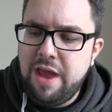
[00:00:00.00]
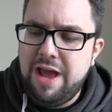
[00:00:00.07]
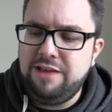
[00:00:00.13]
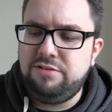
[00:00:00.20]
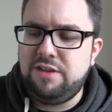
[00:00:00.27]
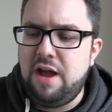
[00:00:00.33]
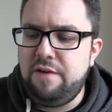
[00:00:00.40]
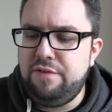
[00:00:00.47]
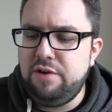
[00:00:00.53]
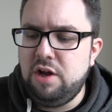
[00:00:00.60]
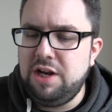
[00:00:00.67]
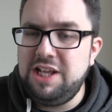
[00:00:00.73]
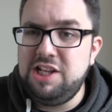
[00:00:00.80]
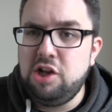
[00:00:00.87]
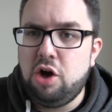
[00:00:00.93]
It's
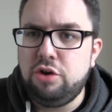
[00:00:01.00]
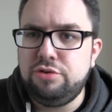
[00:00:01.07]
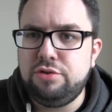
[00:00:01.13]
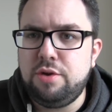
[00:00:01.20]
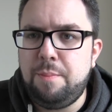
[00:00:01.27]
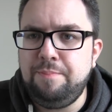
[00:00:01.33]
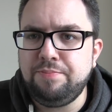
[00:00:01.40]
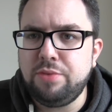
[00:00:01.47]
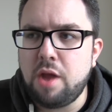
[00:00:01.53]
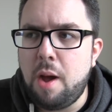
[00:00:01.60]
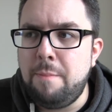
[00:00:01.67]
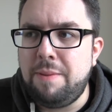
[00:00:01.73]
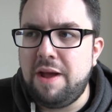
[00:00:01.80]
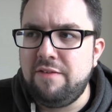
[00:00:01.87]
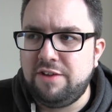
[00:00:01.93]
definitely lost a
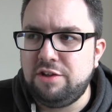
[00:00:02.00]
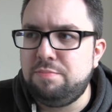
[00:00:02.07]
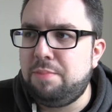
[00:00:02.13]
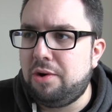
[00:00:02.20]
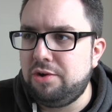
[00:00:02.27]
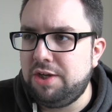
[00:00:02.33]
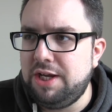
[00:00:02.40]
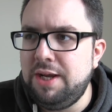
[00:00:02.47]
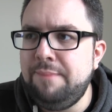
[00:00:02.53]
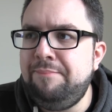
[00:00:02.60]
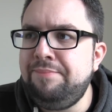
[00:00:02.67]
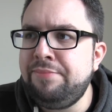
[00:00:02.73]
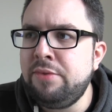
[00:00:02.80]
bit of its body,